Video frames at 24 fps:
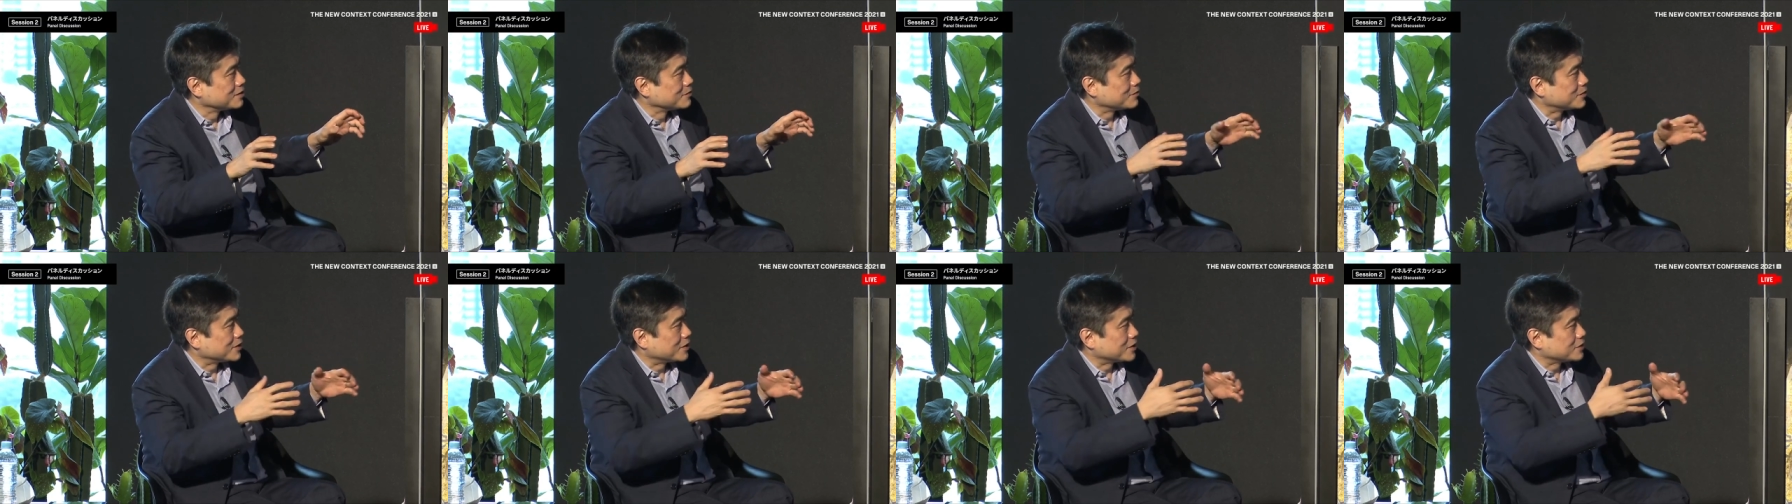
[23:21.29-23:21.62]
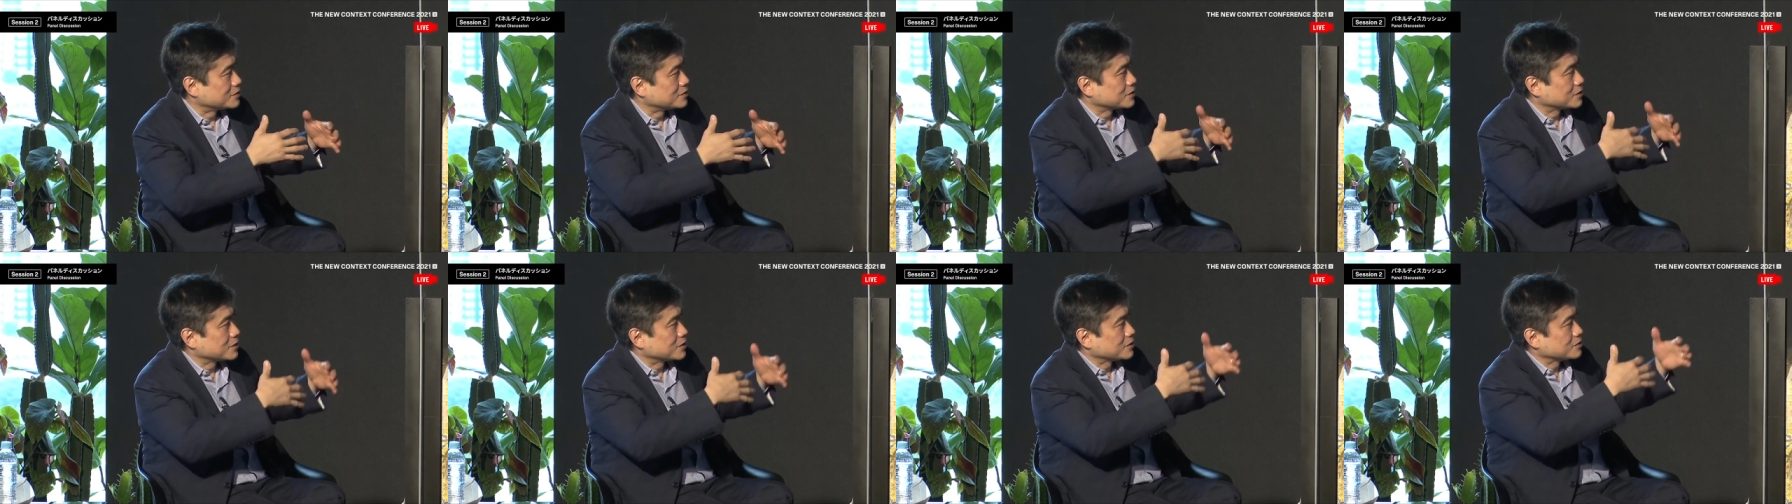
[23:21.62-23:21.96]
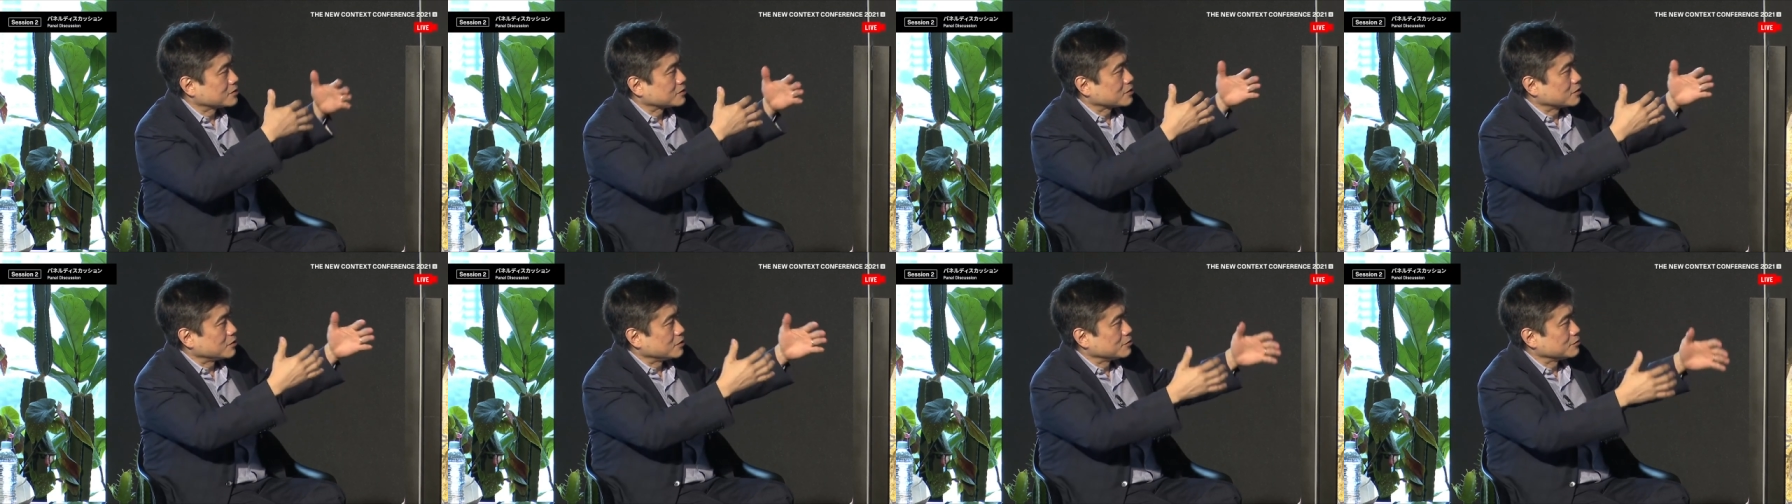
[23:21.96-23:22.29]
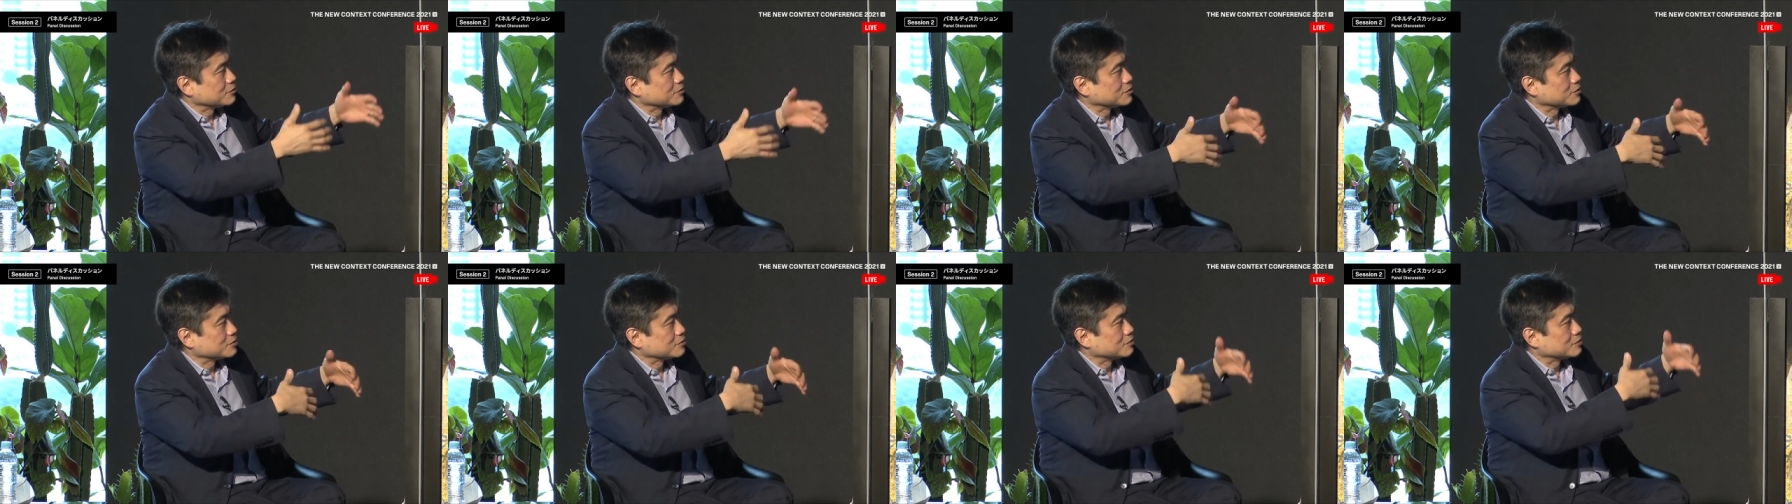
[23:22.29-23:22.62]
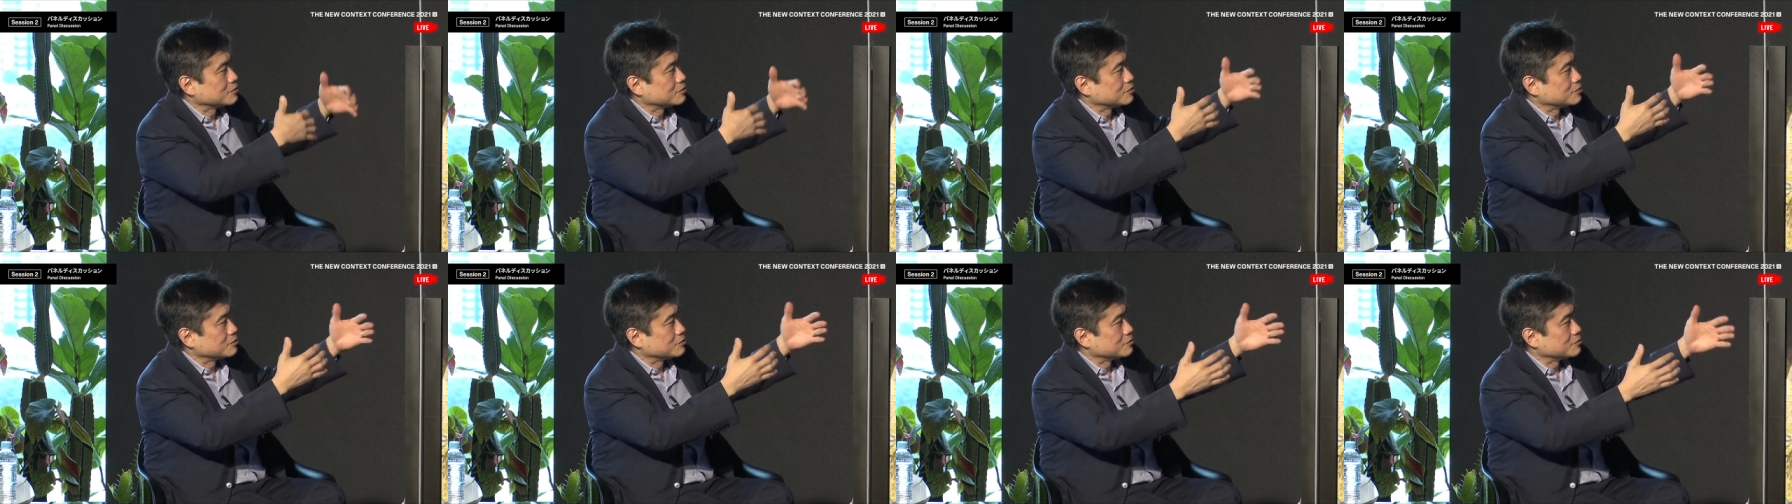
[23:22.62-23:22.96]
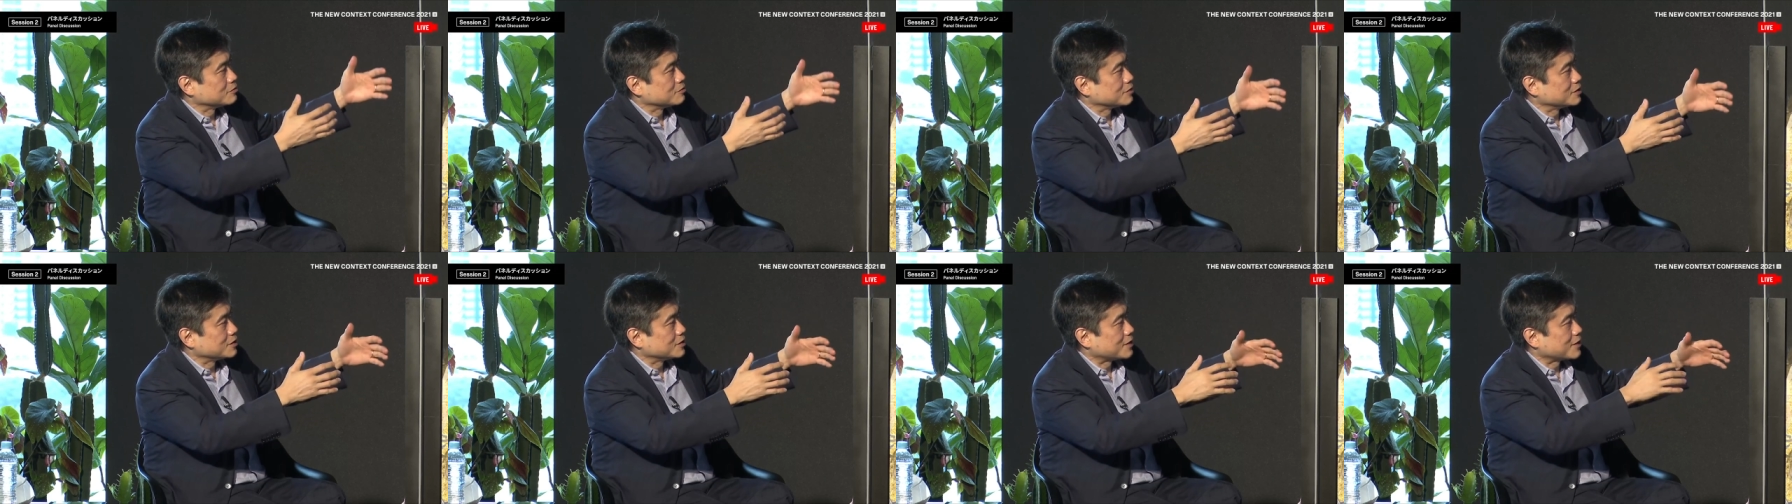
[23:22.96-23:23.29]
But as it gets closer
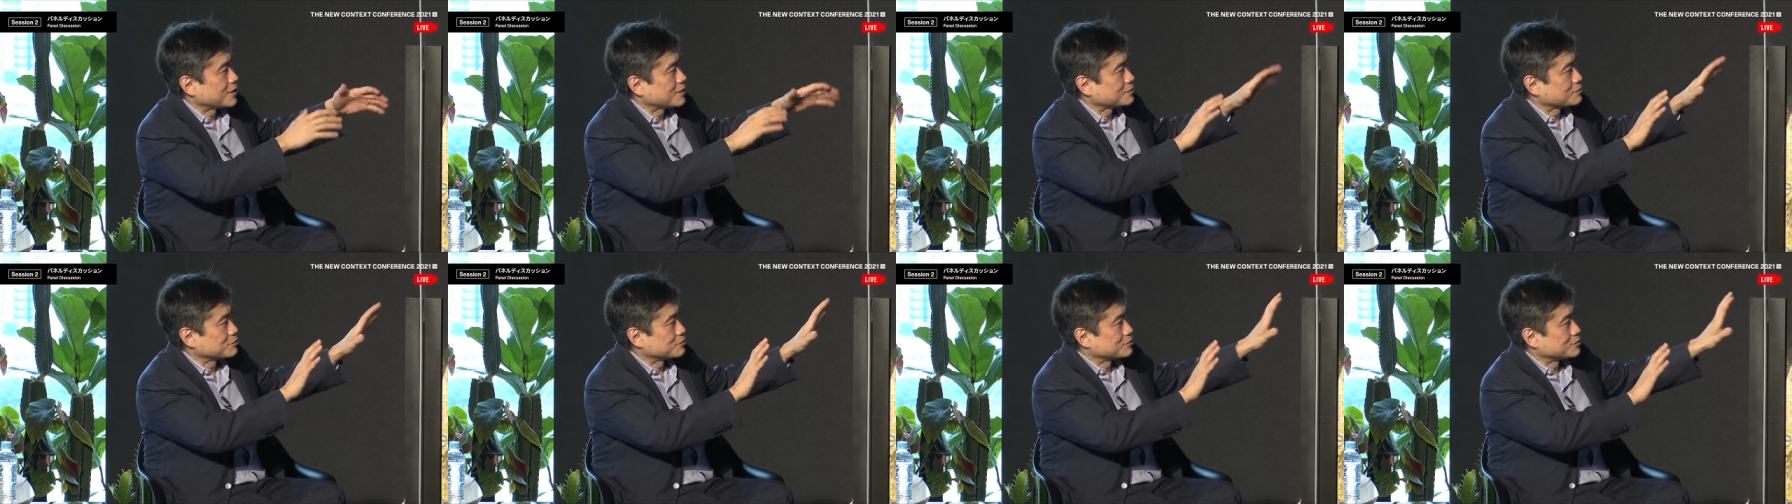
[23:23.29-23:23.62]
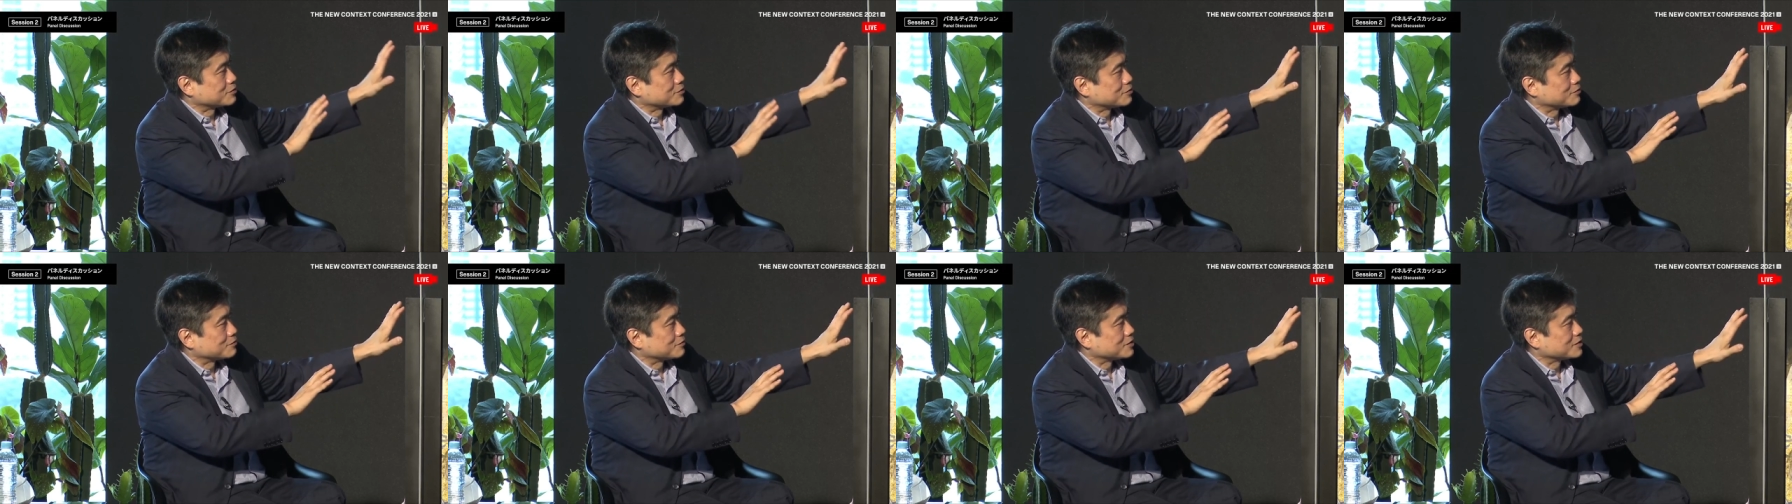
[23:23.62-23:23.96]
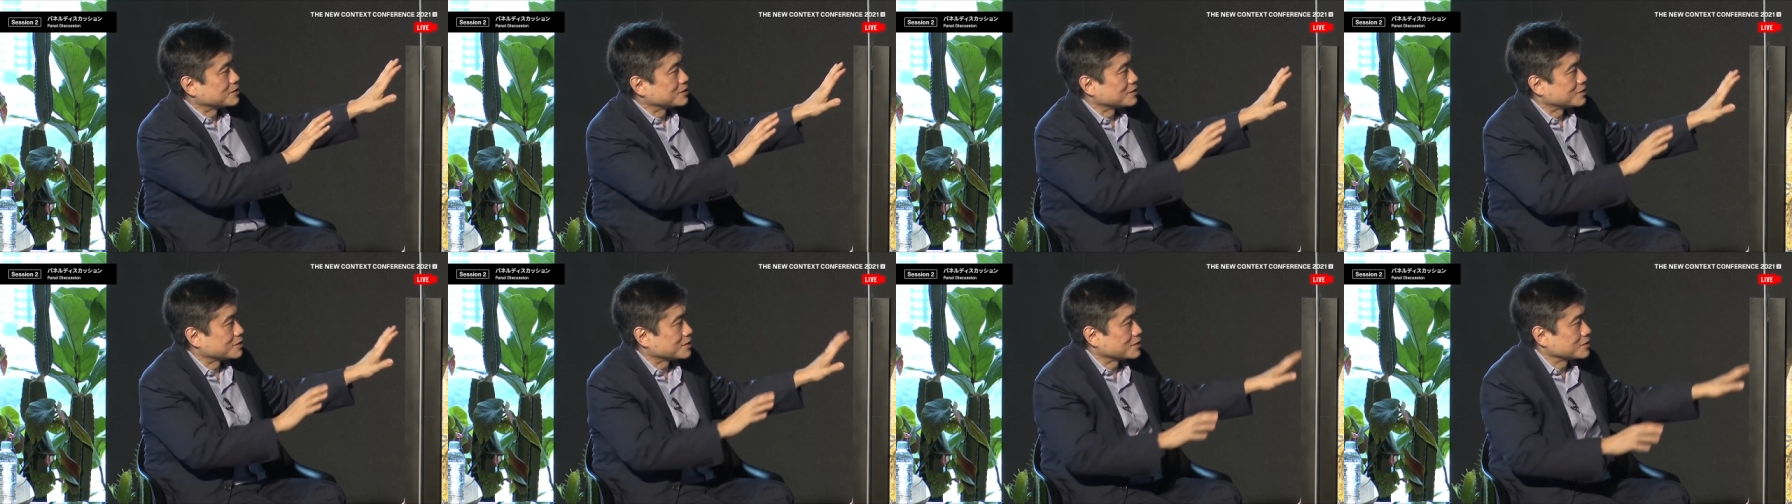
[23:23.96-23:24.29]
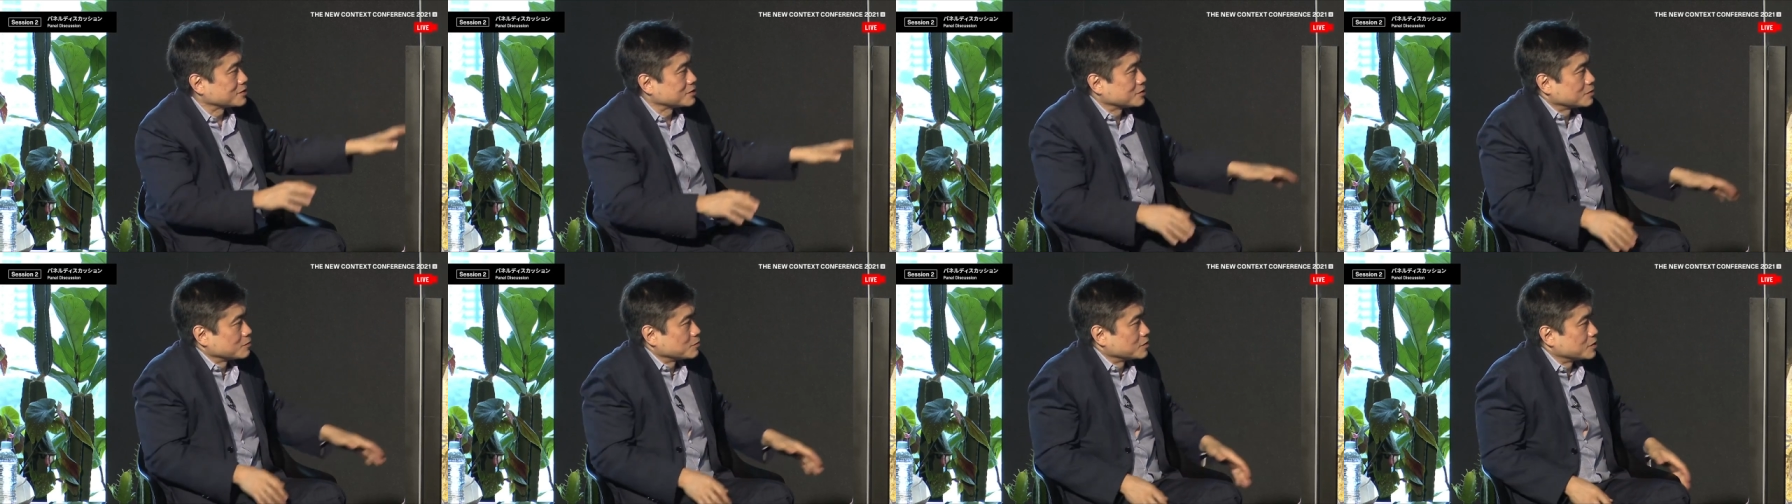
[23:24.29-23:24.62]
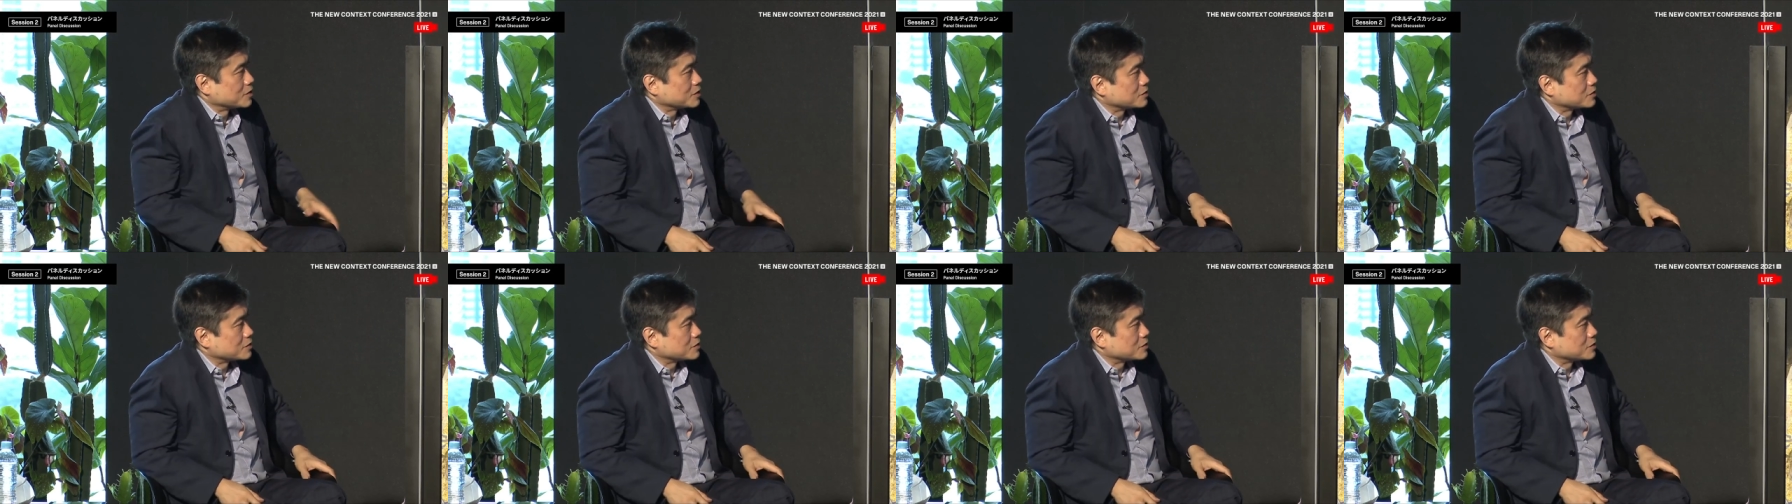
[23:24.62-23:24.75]
to the actual service and the customer,